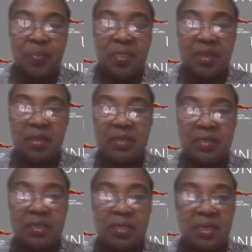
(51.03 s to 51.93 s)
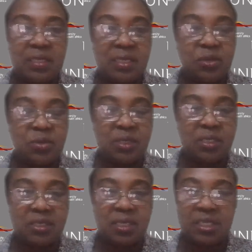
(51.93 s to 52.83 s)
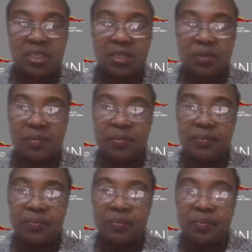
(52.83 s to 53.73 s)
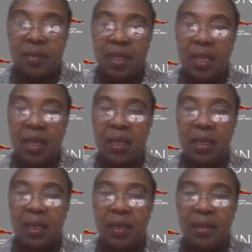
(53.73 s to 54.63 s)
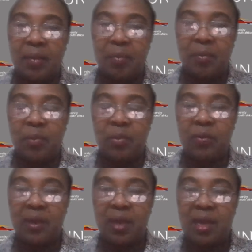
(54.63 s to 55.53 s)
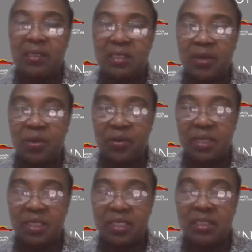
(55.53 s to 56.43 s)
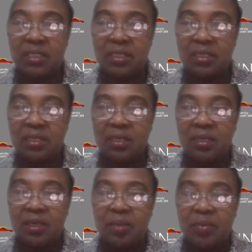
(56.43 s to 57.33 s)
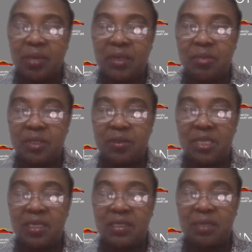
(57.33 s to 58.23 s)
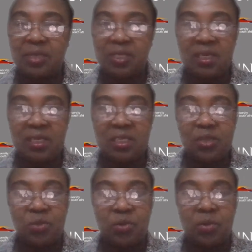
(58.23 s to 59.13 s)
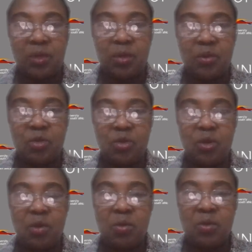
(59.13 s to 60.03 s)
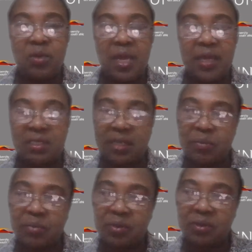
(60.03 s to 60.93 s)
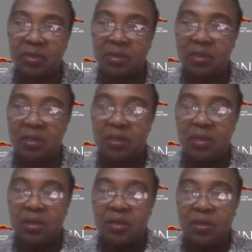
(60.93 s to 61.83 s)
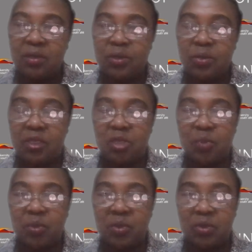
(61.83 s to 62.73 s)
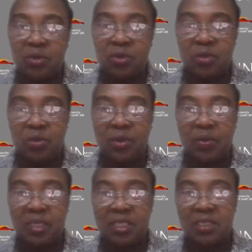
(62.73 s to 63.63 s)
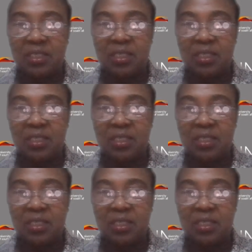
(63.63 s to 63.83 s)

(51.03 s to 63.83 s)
that is related to research. And we will answer your questions. Perhaps at some stages, we will use your own examples to respond to the questions